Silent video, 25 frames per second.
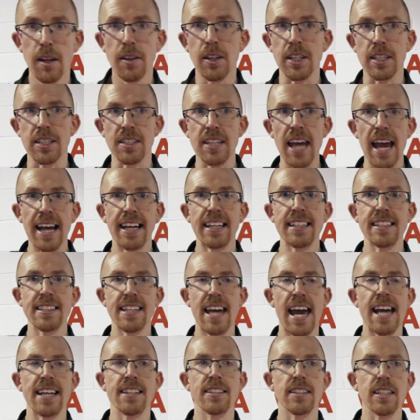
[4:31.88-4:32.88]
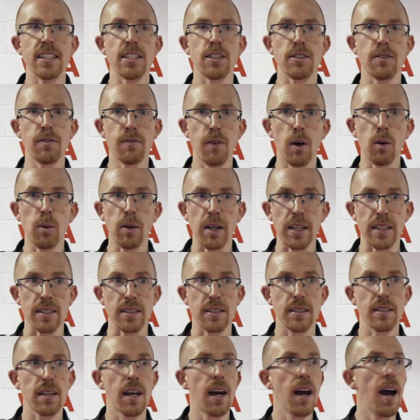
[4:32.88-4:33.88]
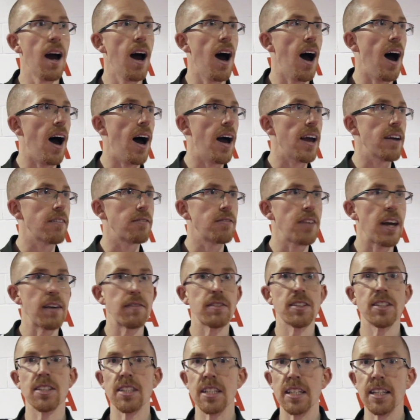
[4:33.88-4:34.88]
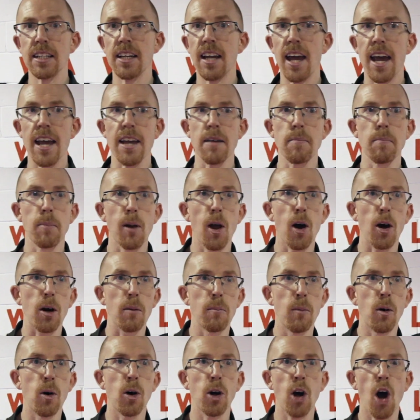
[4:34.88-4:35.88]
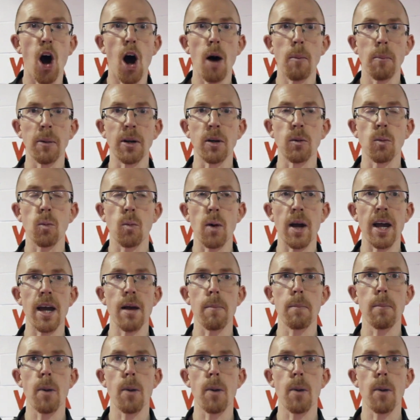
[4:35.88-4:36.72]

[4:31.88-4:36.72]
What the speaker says: The second test is focus. I have never seen a block more common where